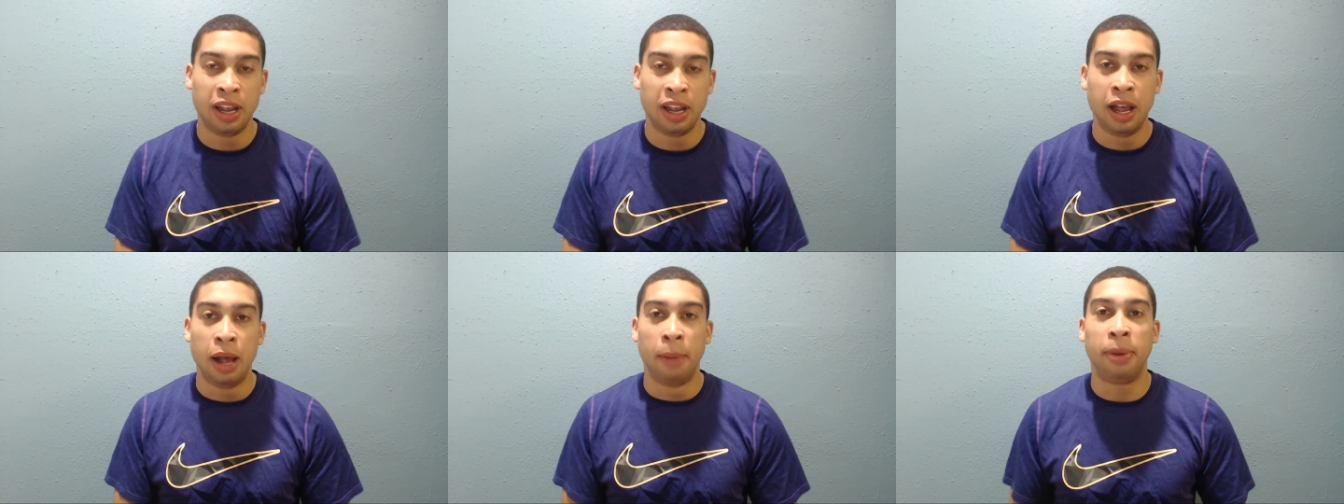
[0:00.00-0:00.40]

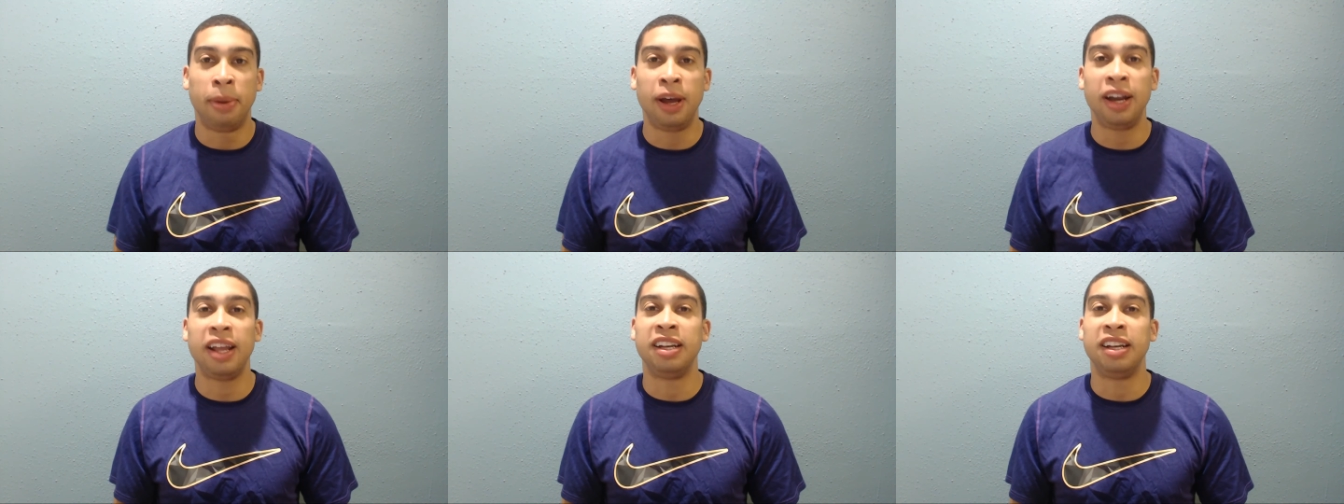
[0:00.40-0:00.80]
but
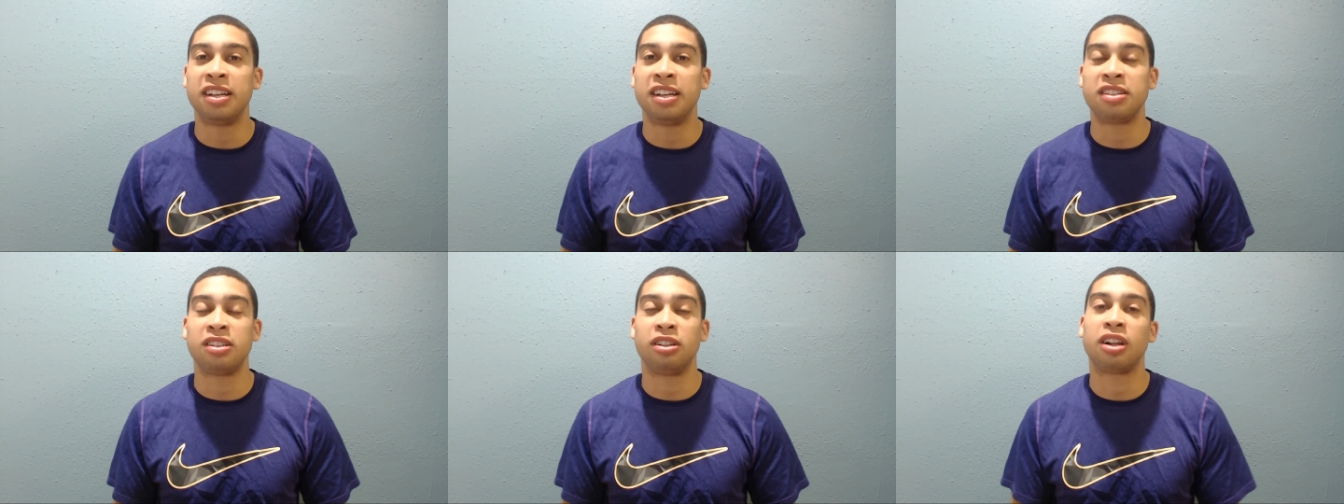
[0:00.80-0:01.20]
it doesn't
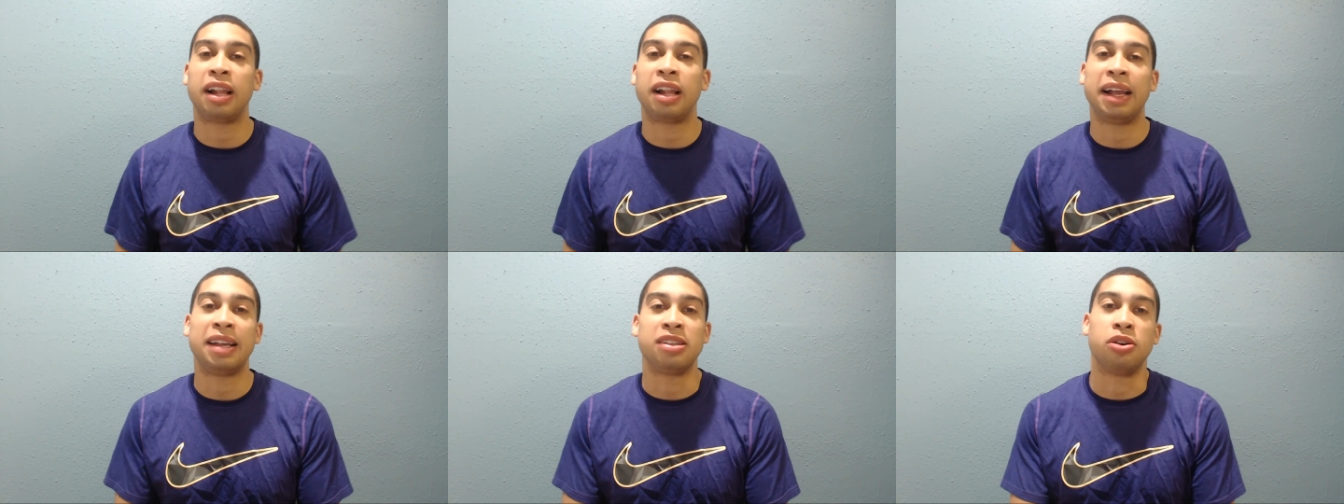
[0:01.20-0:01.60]
look like
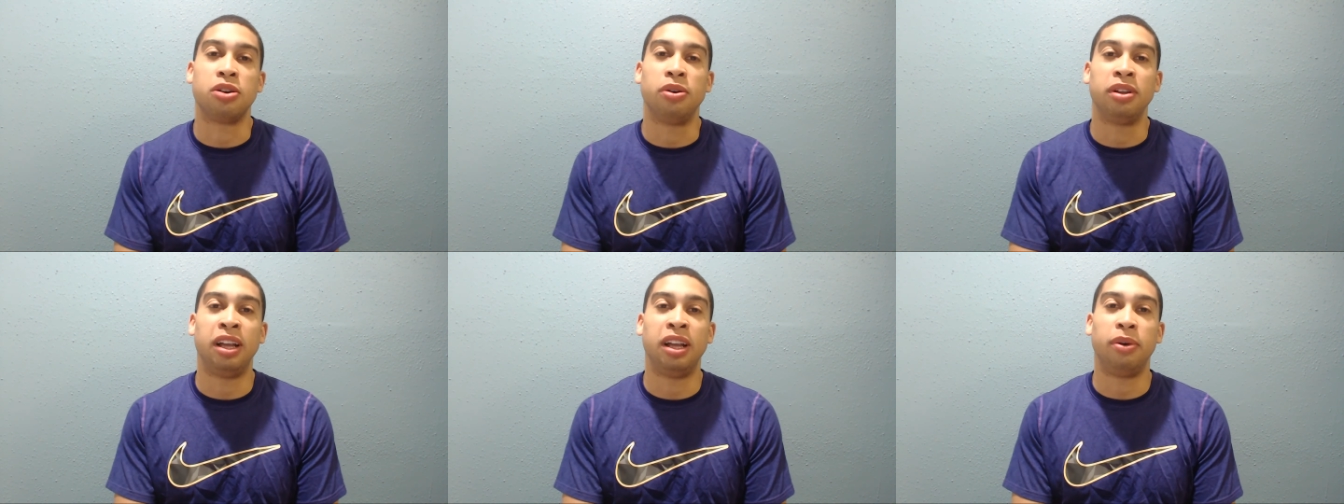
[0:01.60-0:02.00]
it's going
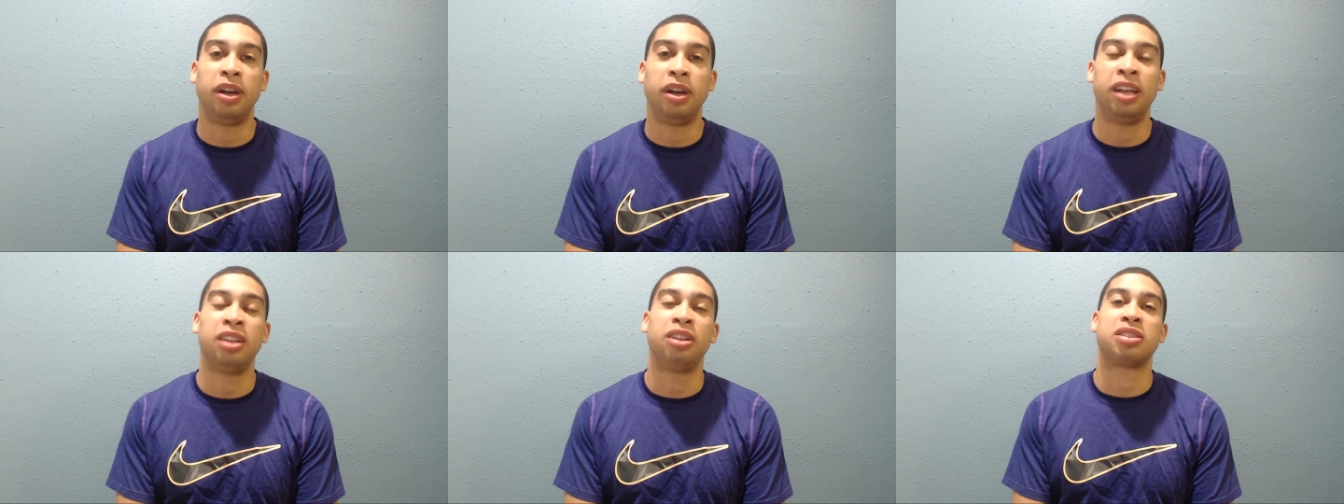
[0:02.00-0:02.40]
that way. It
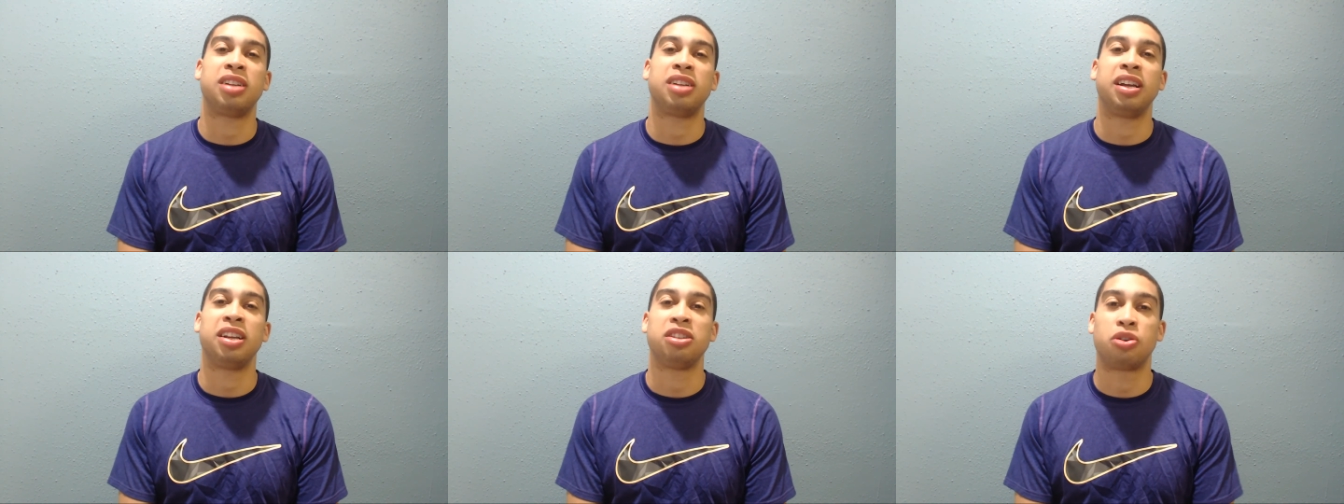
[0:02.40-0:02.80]
looks like
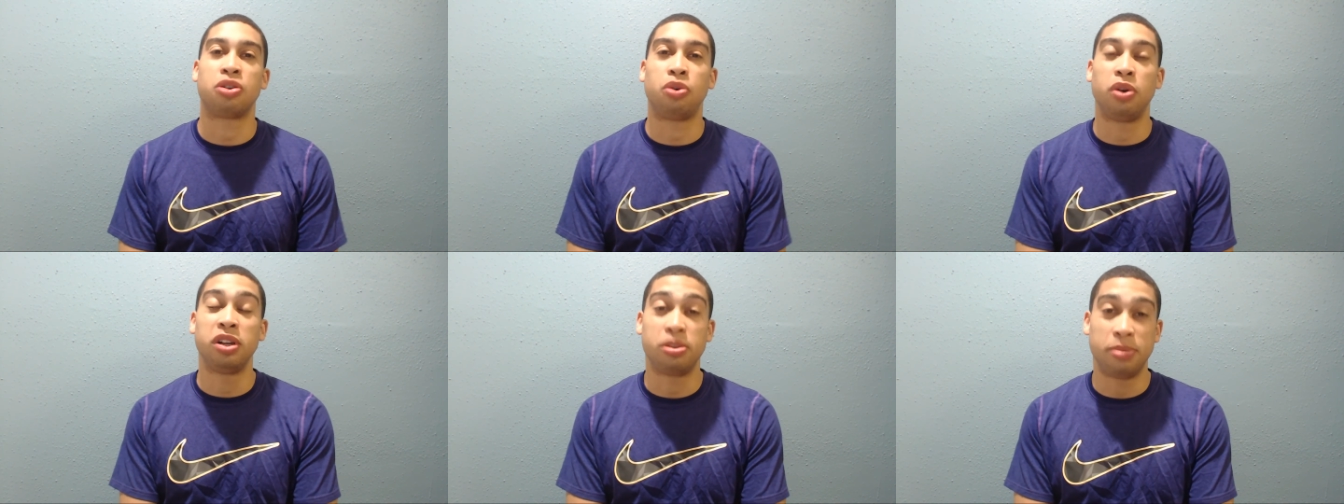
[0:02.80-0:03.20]
it's going
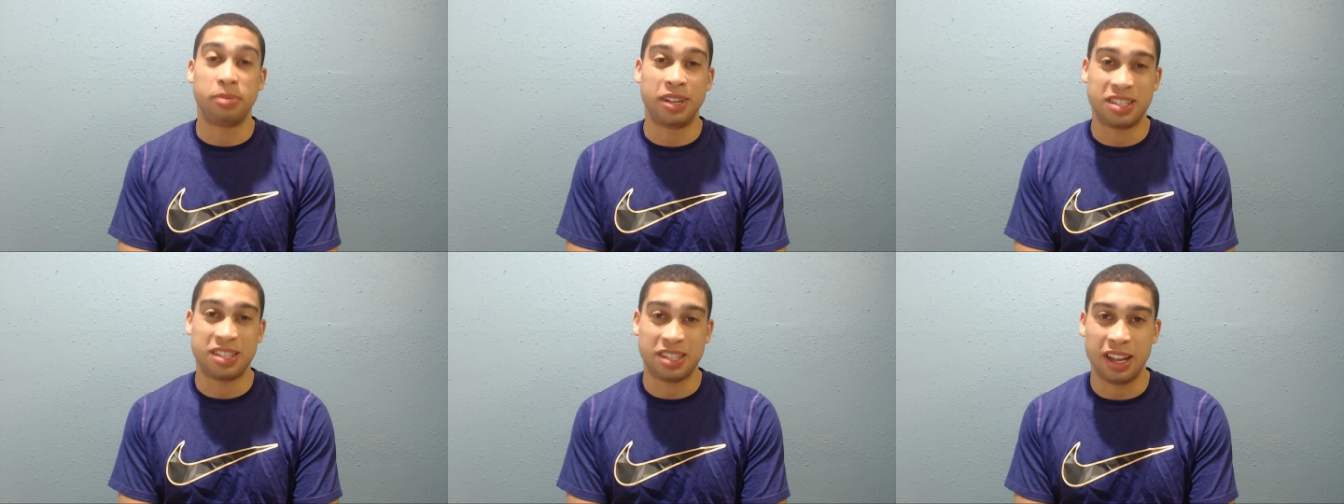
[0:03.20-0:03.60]
to be a
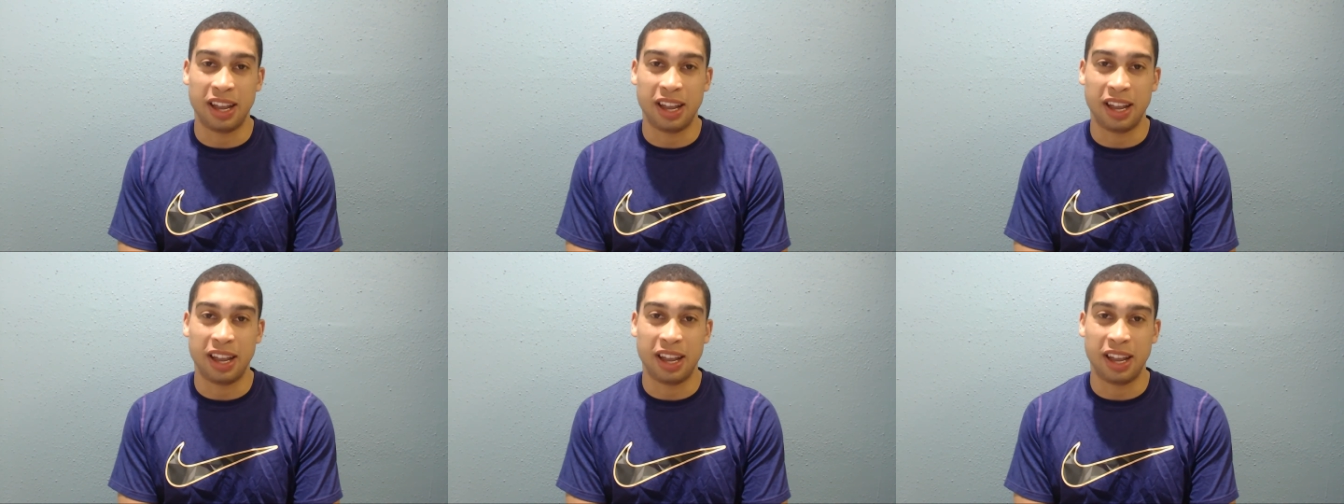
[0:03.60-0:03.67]
C8.